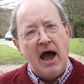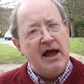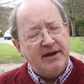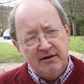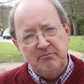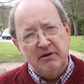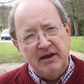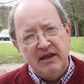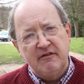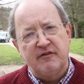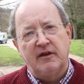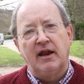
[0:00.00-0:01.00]
I didn't
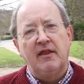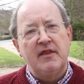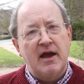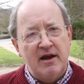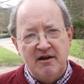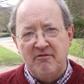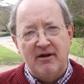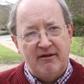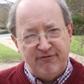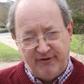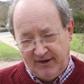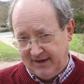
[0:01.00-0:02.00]
believe it. And the only way of
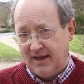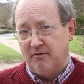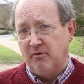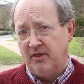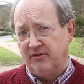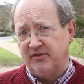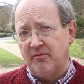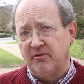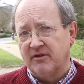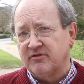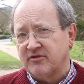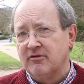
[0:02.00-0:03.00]
finding out whether something
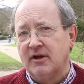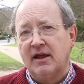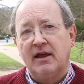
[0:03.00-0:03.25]
is true